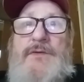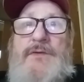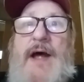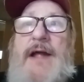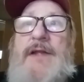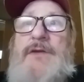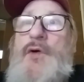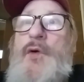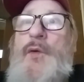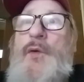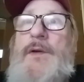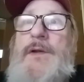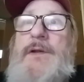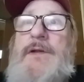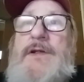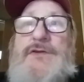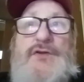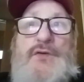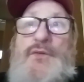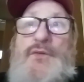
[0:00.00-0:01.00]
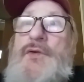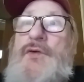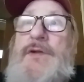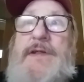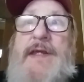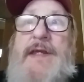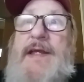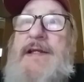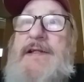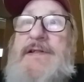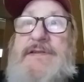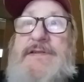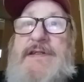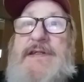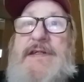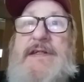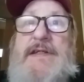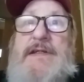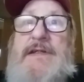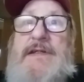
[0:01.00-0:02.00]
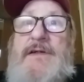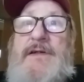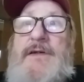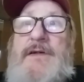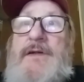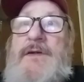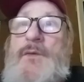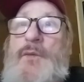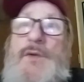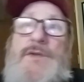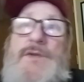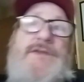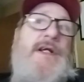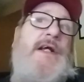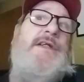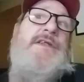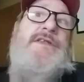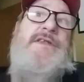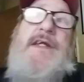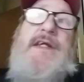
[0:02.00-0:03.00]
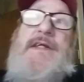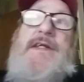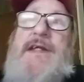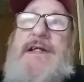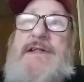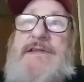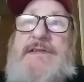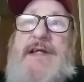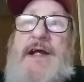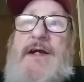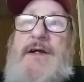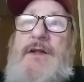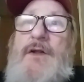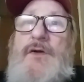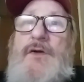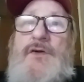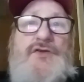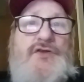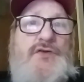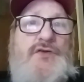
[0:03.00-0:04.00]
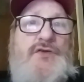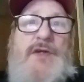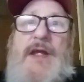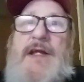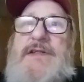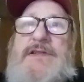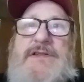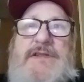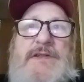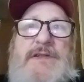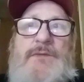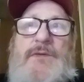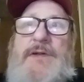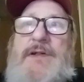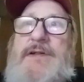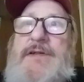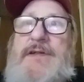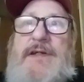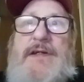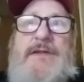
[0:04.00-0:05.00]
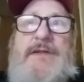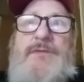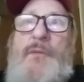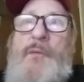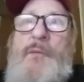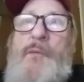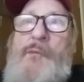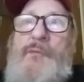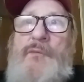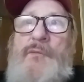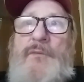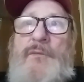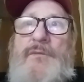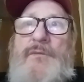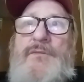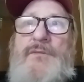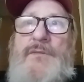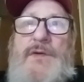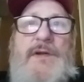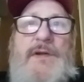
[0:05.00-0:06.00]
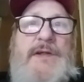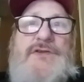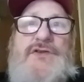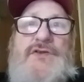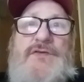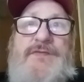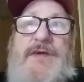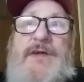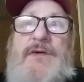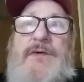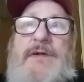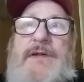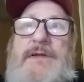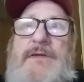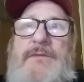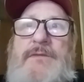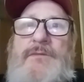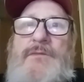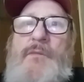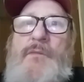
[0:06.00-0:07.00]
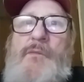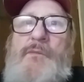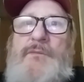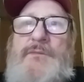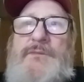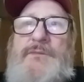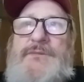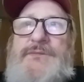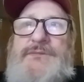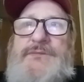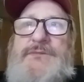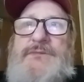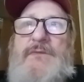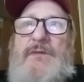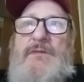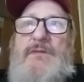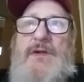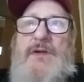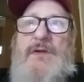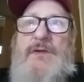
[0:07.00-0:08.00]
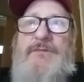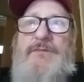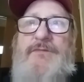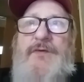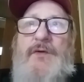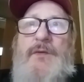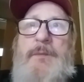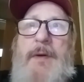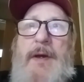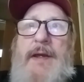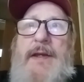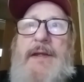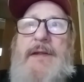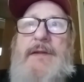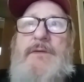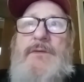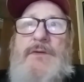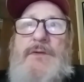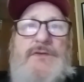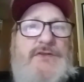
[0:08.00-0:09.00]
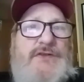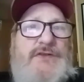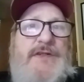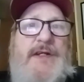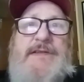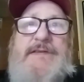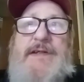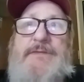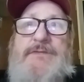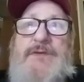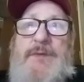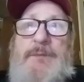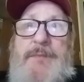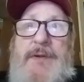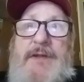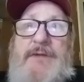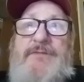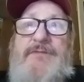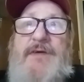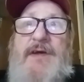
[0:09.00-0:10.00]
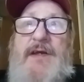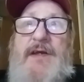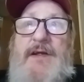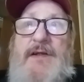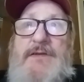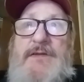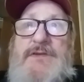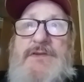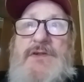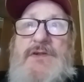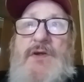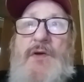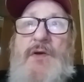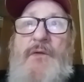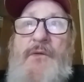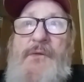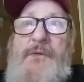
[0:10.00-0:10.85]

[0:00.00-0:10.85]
Not knowing, because you really can't see. Once that snake gets that close, you can't see what it did. Unless you feel it. You know, you feel the bite. Those snakes have some big fangs.